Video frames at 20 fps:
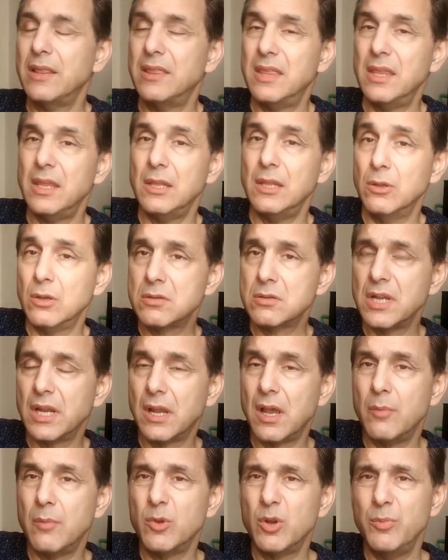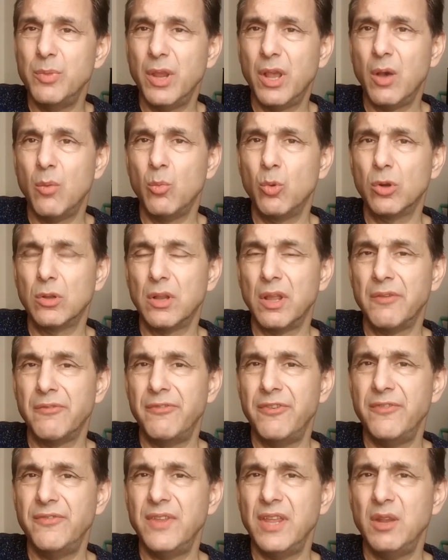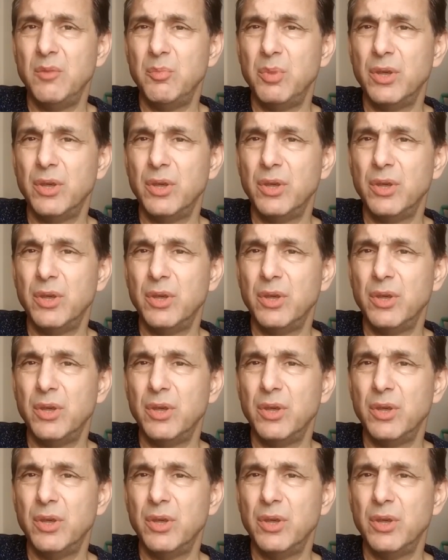It looks like I'm going to become worth like $15